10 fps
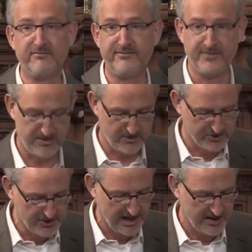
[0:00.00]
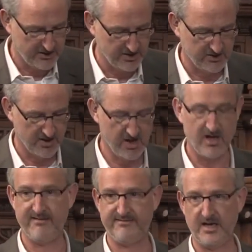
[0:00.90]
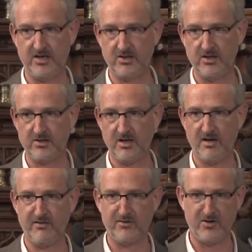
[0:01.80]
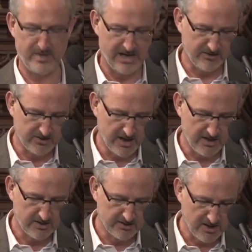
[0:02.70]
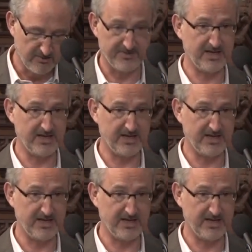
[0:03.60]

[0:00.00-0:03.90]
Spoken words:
confront the challenges it faces from outside itself.